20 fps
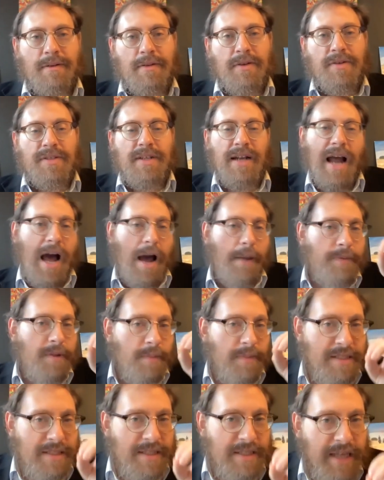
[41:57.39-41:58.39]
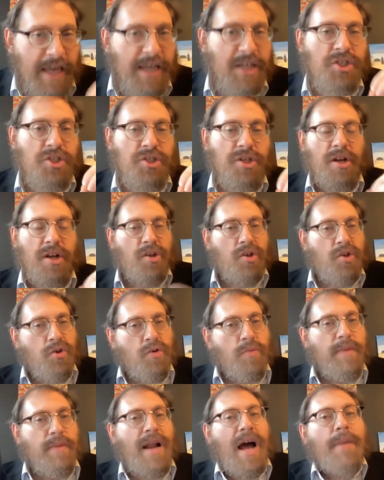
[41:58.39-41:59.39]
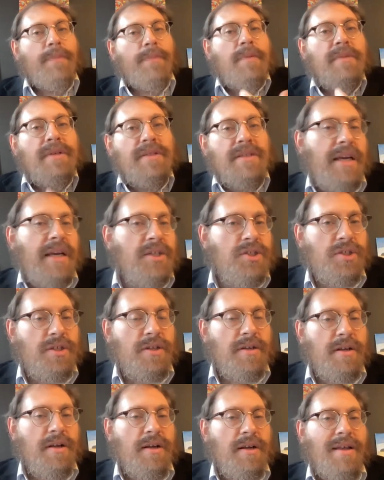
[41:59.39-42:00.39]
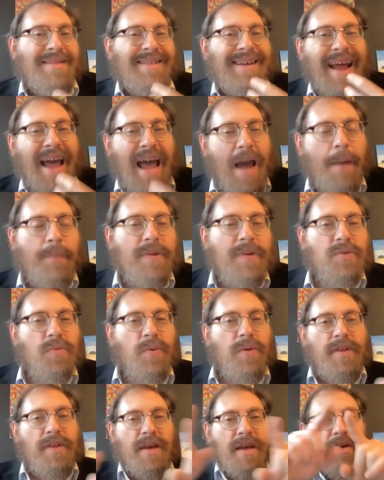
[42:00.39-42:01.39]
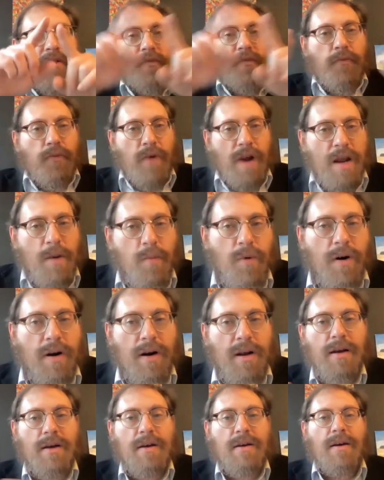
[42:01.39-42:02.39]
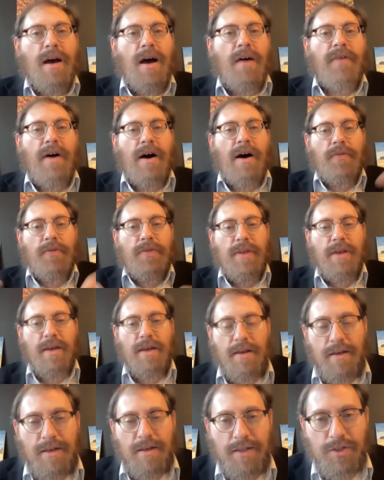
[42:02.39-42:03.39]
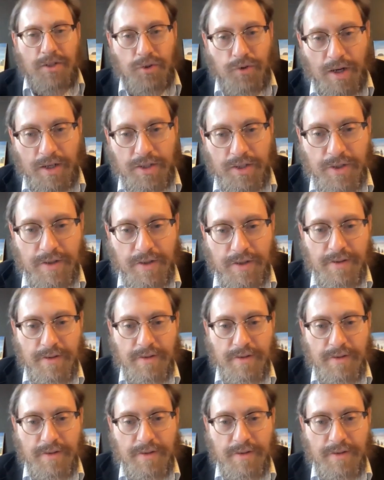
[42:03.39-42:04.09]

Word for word: There's an optimization, a human optimization that happens within a framework of healthy structure.